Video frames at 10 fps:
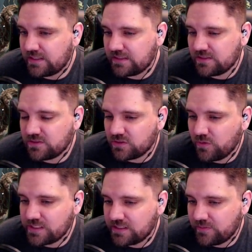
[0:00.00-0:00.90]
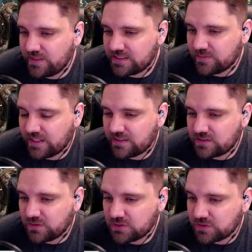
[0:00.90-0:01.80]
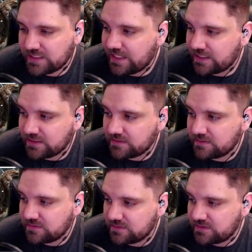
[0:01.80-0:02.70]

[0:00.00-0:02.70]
think that there's always going to be some kind of social tie-in.